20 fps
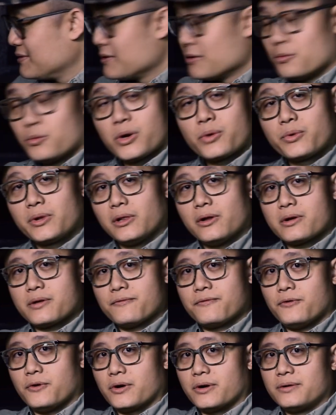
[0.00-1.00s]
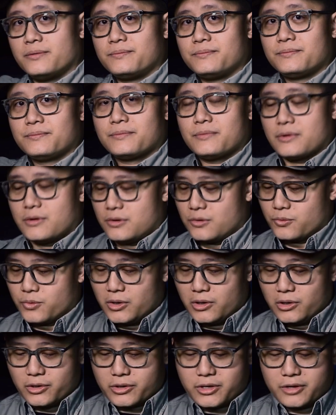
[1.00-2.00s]
What are we looking for?
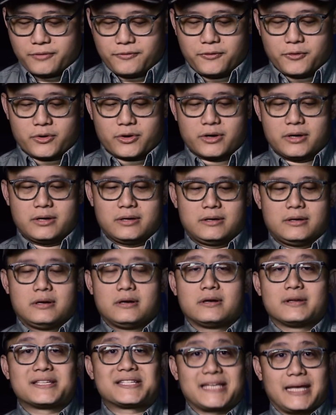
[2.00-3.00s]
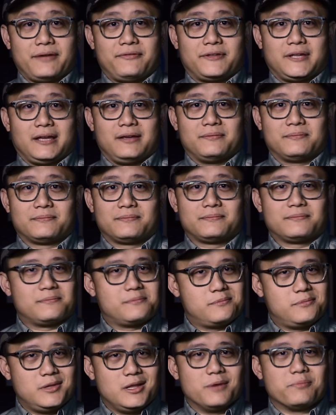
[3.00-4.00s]
We're looking for safety.
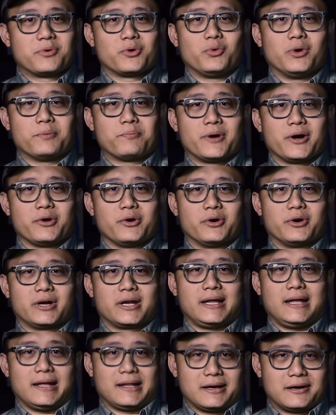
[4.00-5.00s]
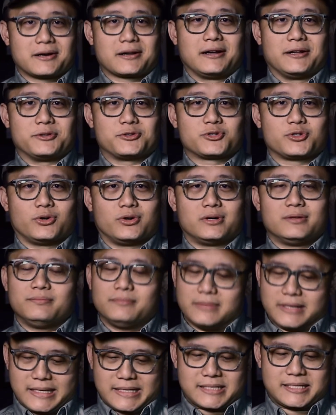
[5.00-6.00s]
Number one priority in our gun store
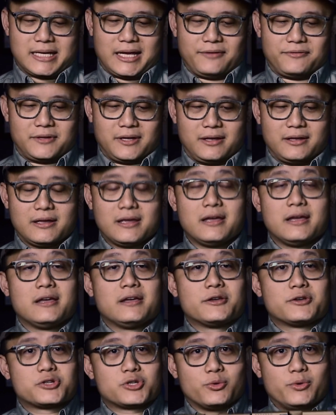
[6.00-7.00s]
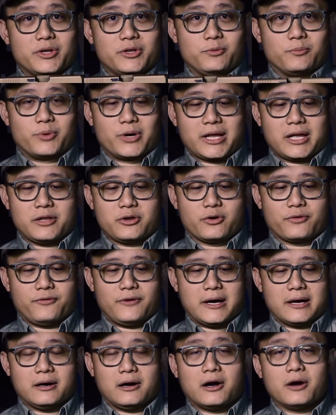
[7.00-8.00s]
is safety. So when you bring in your
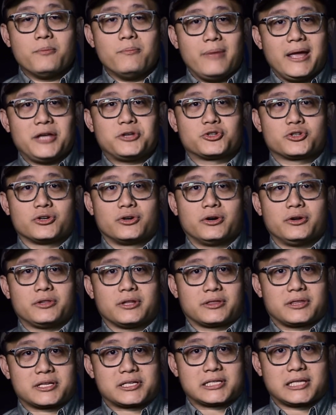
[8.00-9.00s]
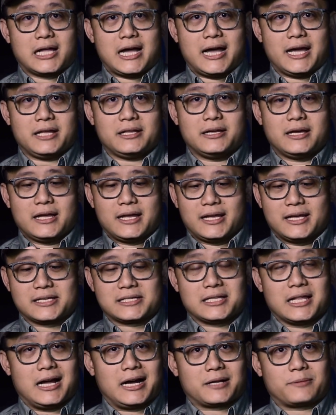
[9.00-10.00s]
firearm, make sure that the slide
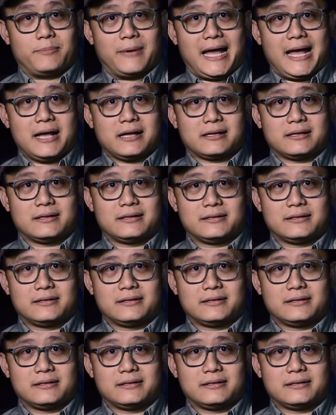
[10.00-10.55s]
is locked back.